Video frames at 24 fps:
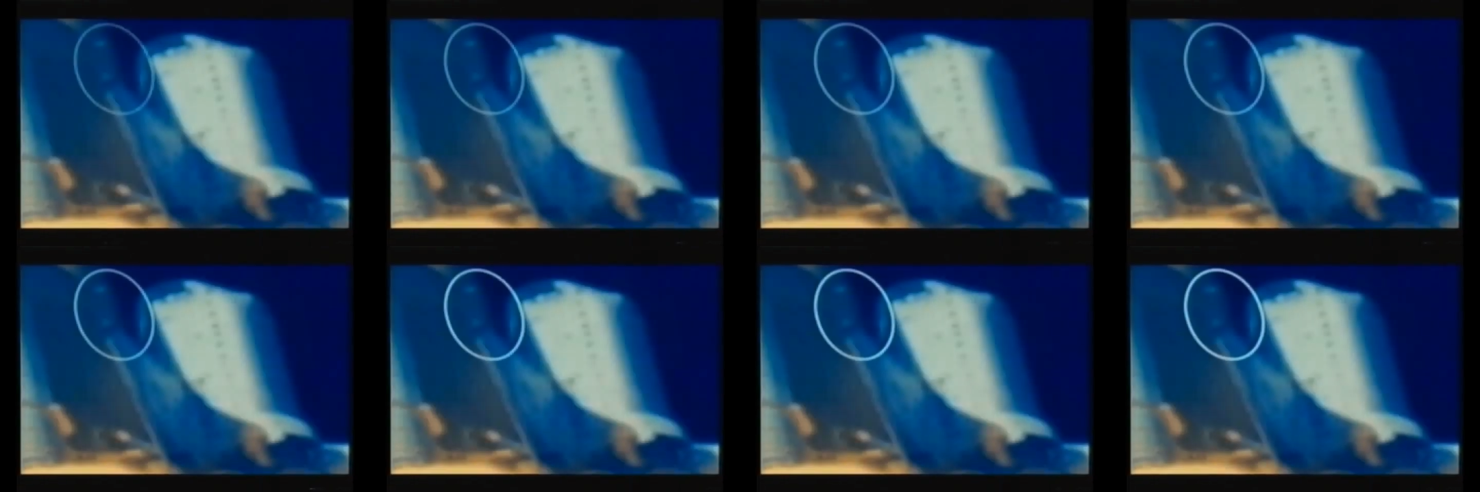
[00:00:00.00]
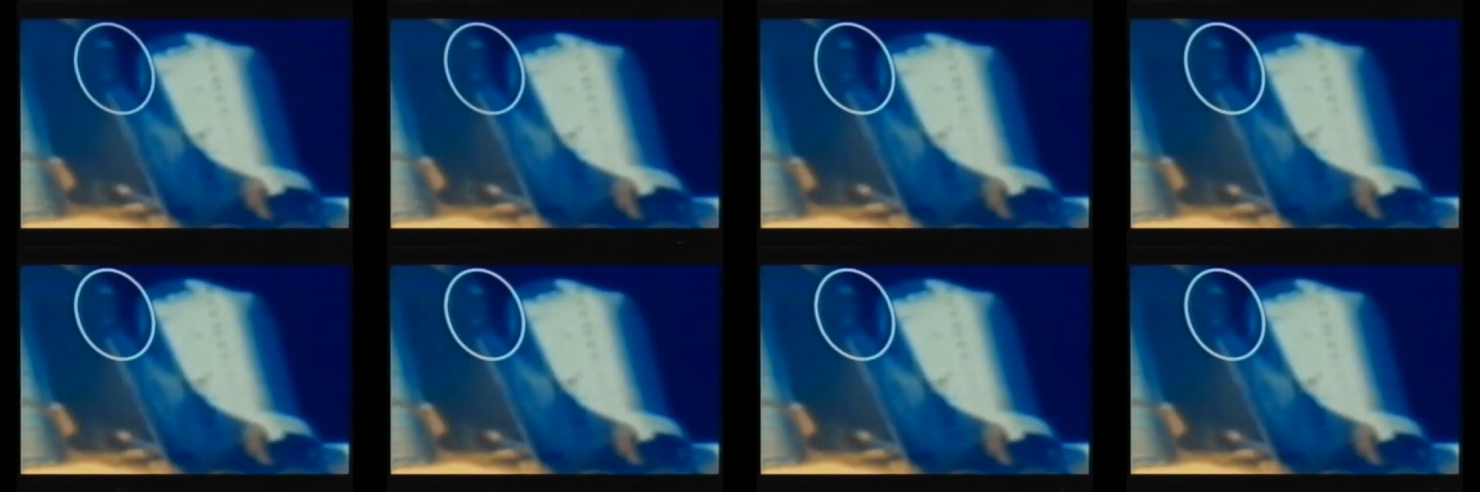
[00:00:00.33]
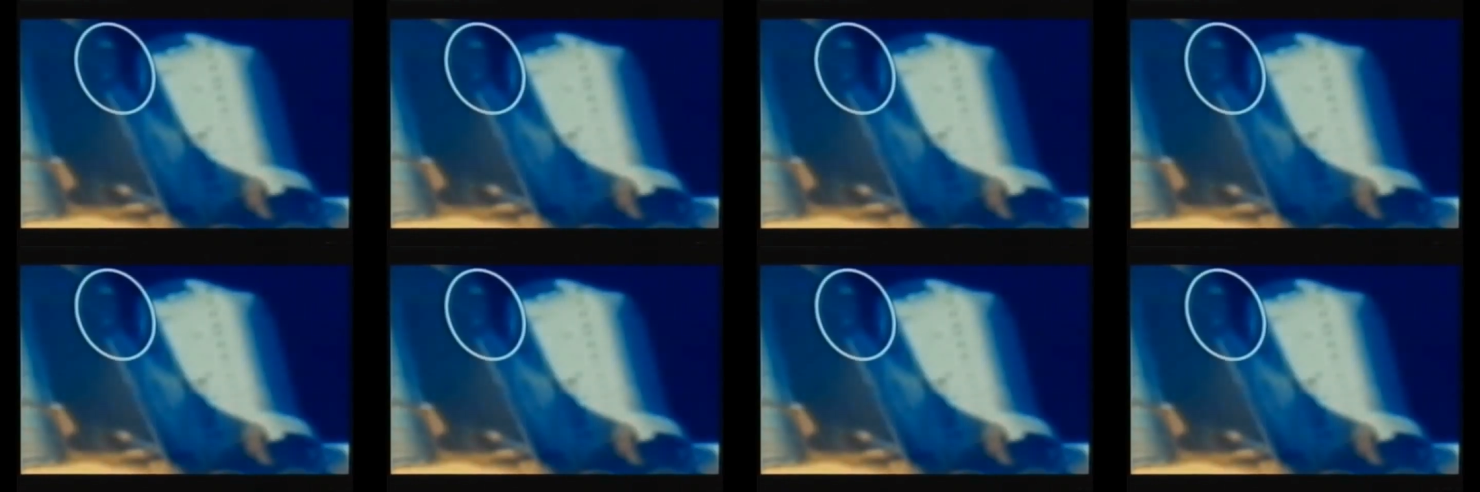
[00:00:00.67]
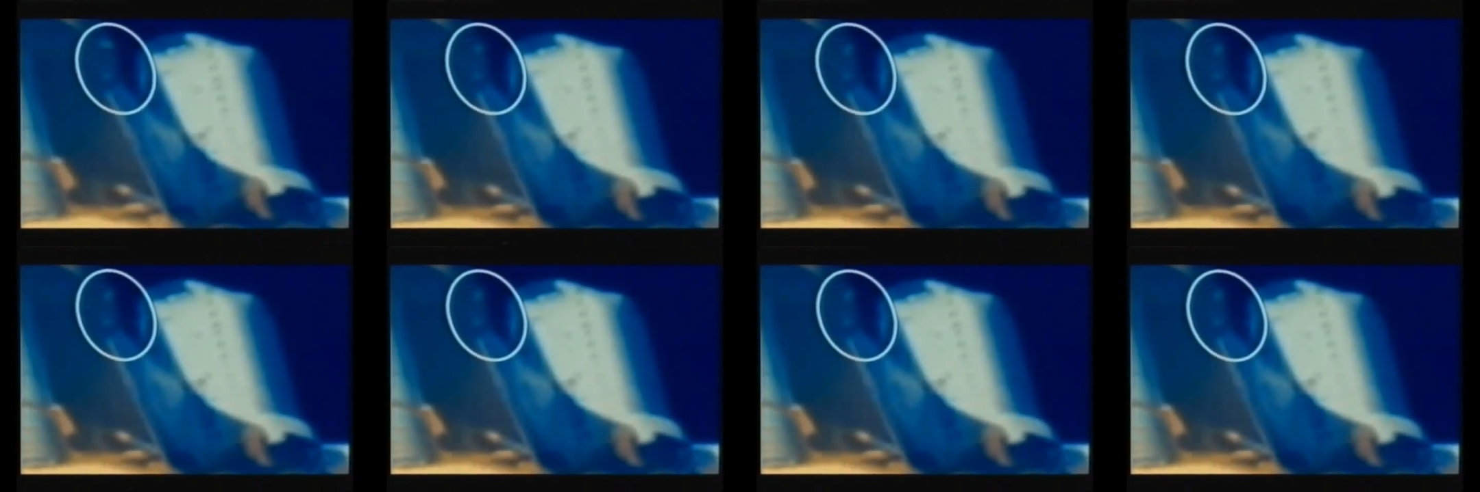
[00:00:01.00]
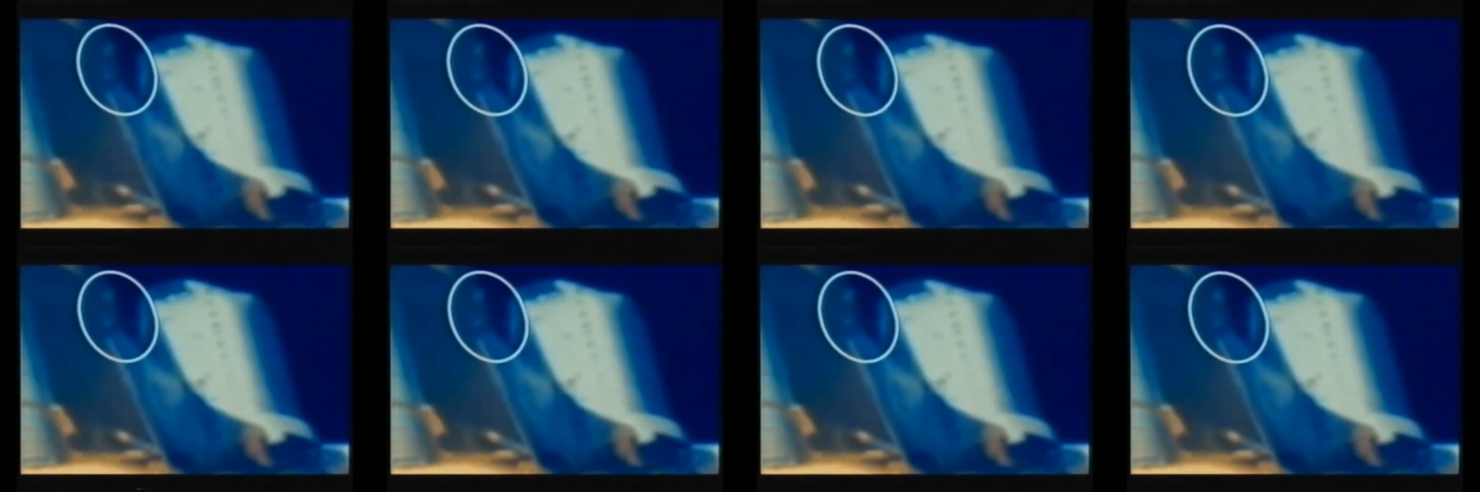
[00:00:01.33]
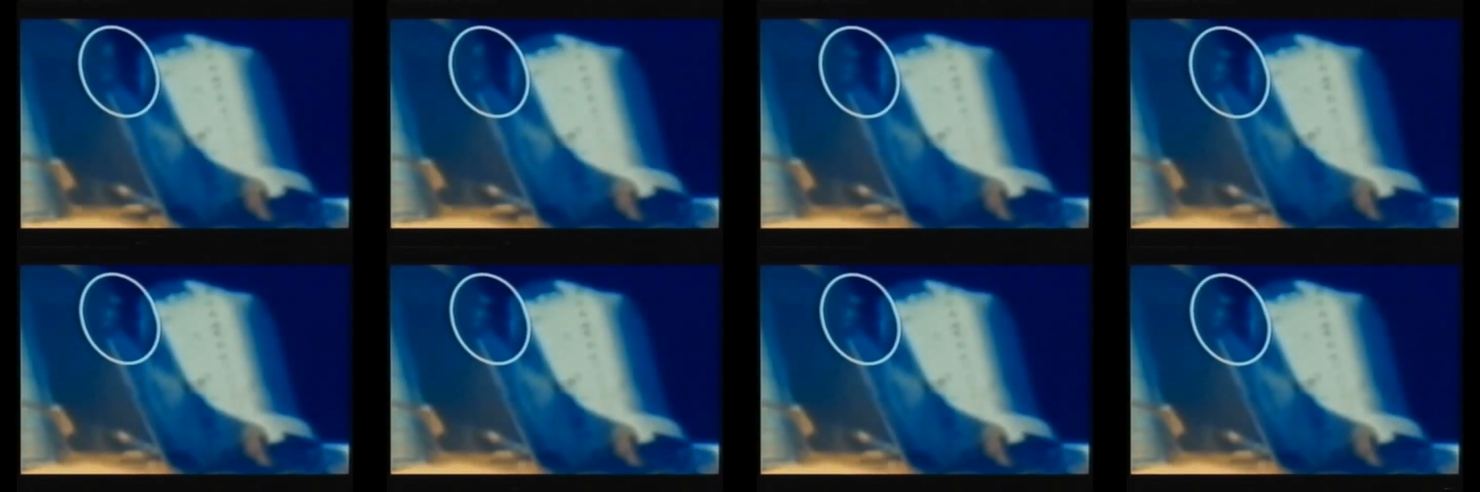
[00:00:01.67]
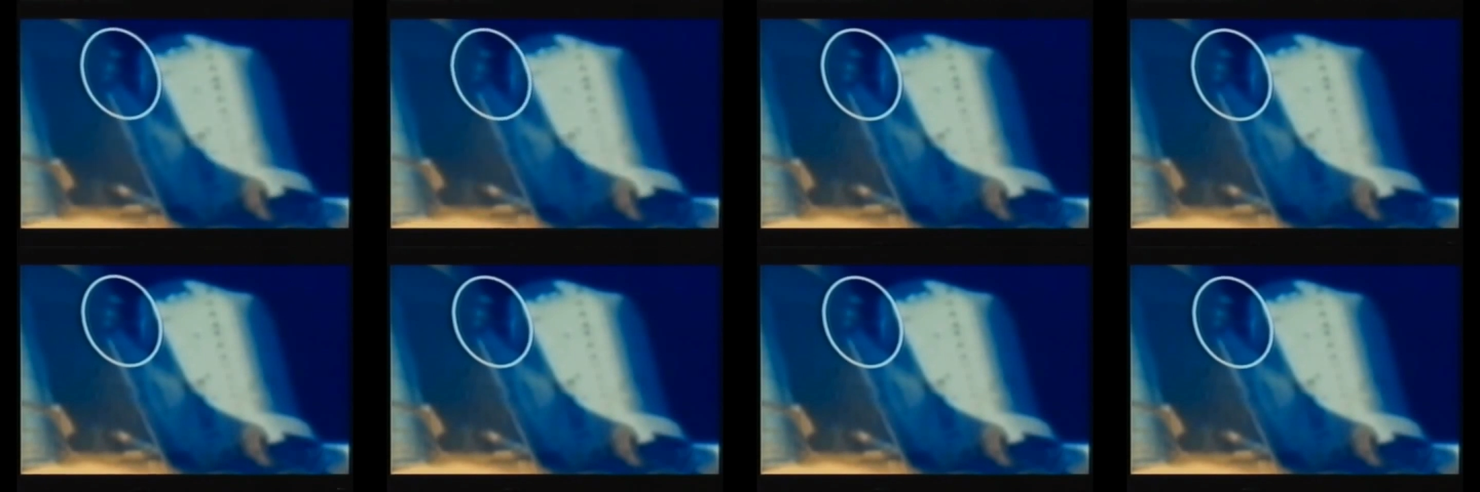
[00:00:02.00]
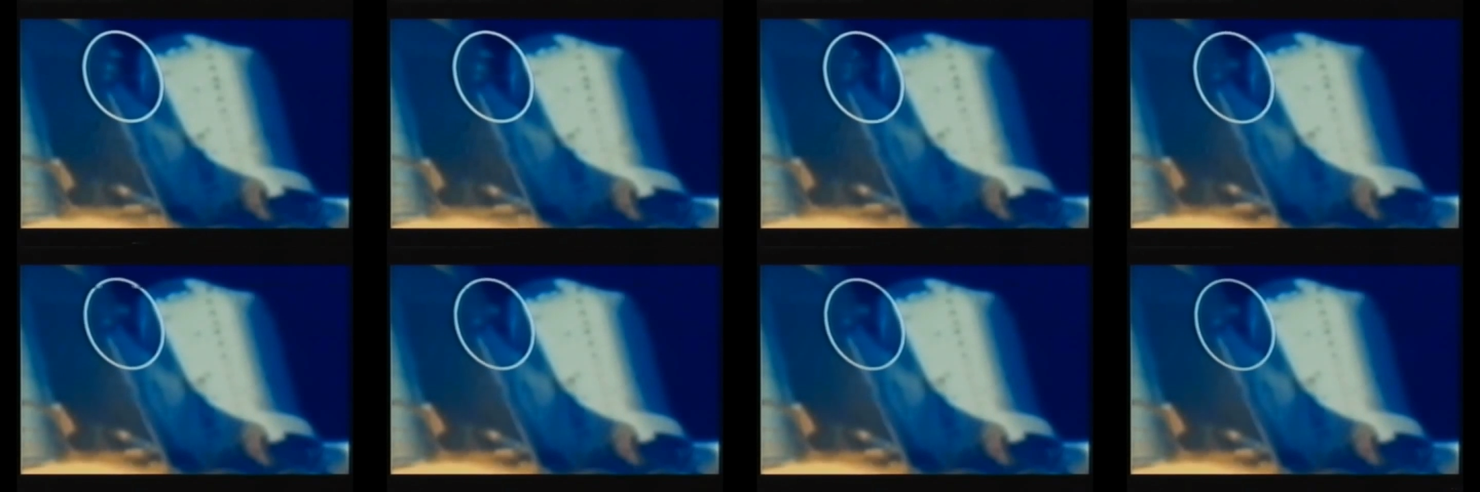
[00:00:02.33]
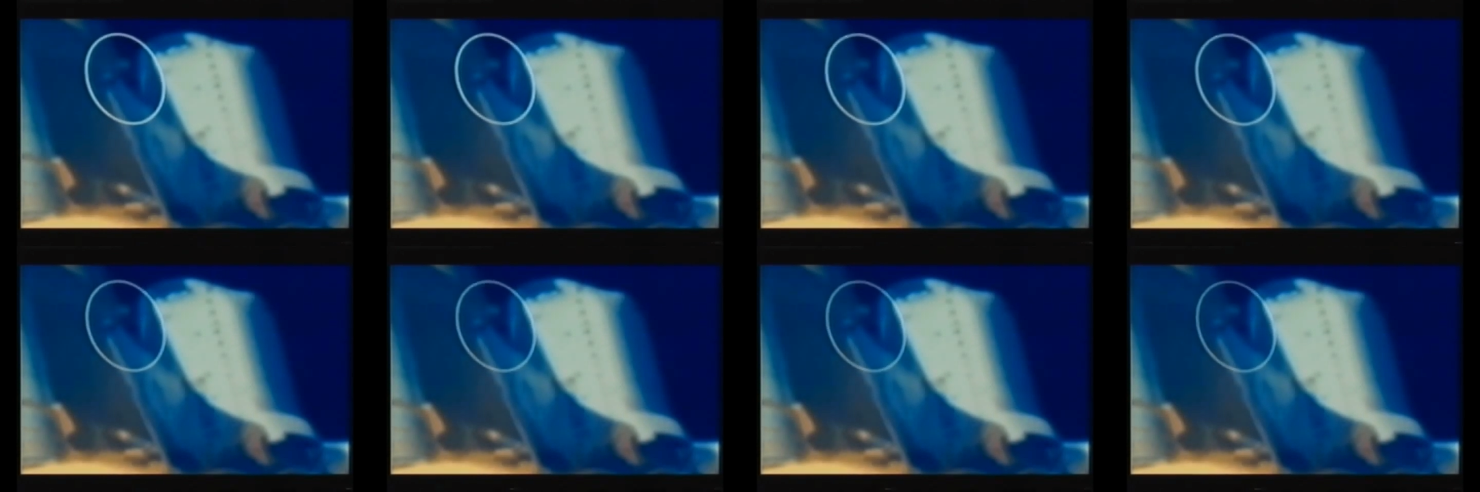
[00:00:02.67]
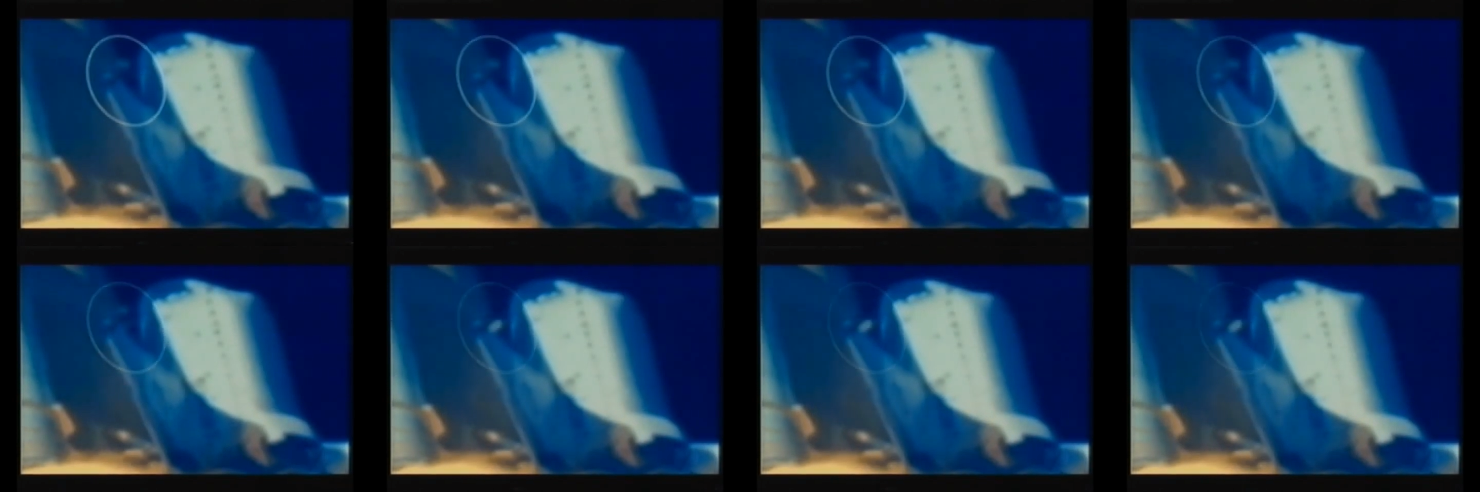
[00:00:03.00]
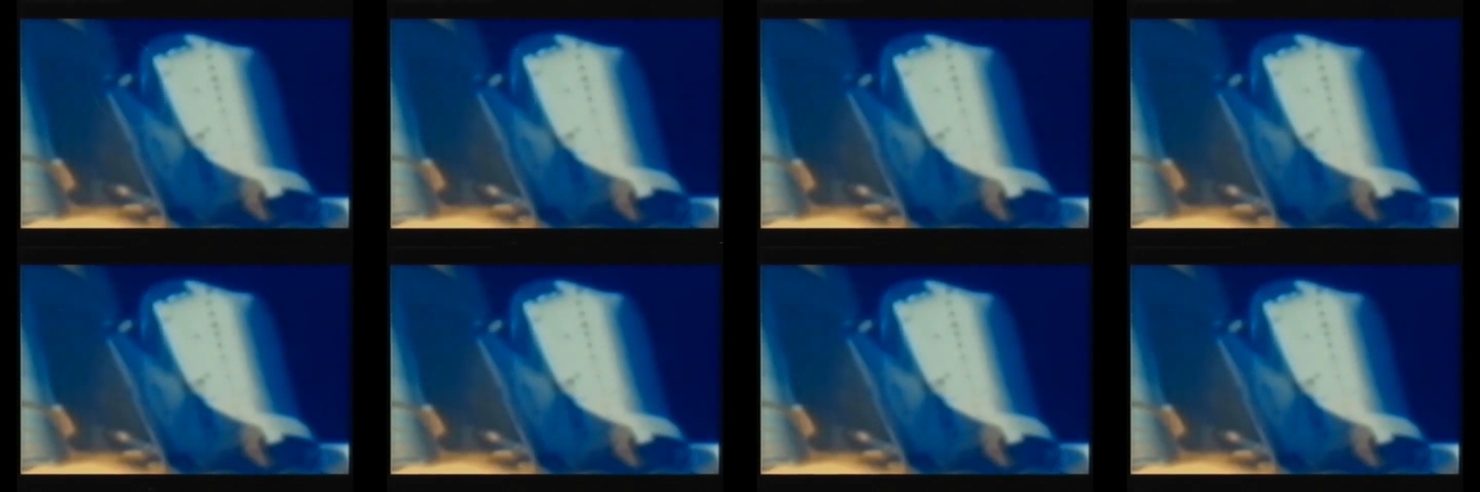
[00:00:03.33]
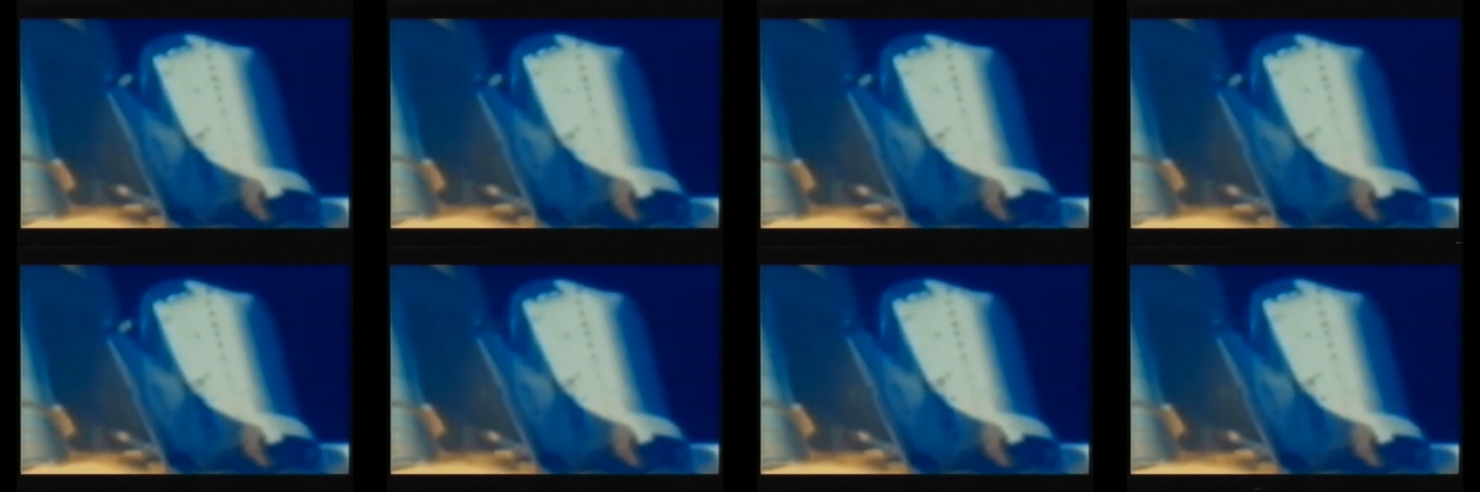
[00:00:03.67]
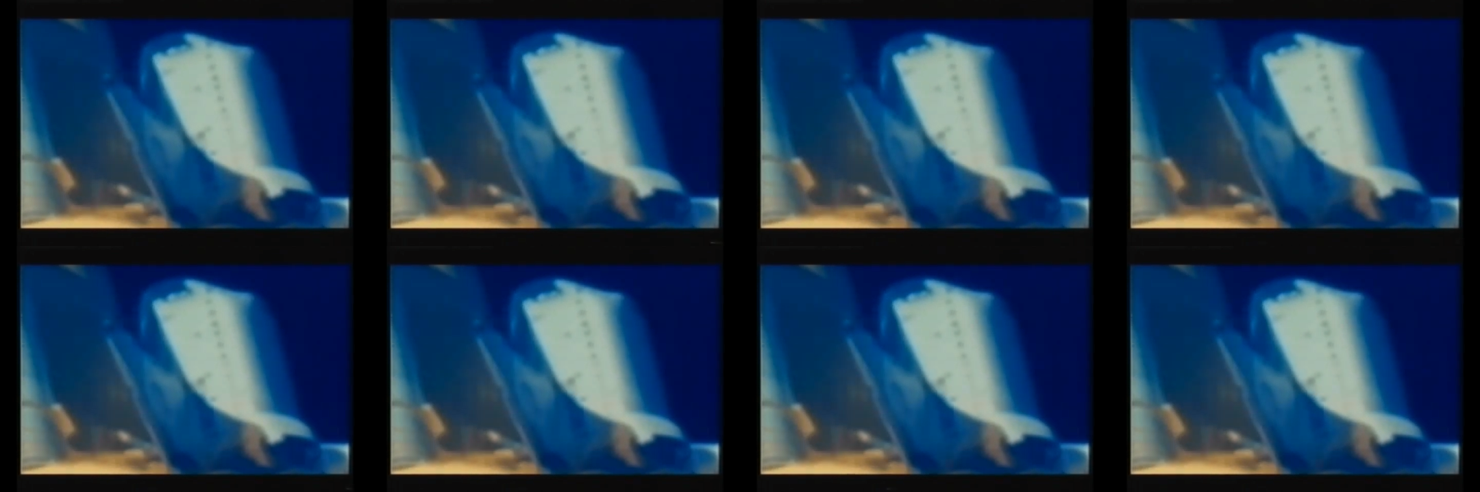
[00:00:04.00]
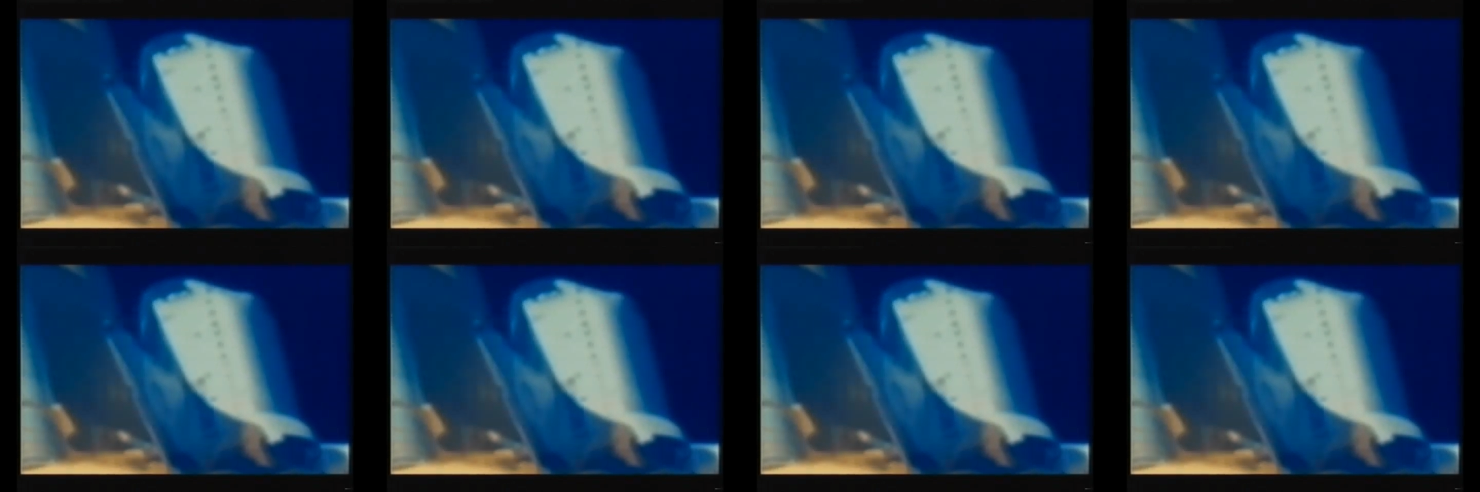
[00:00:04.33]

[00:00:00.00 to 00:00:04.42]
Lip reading: Nobody's mouth can be seen.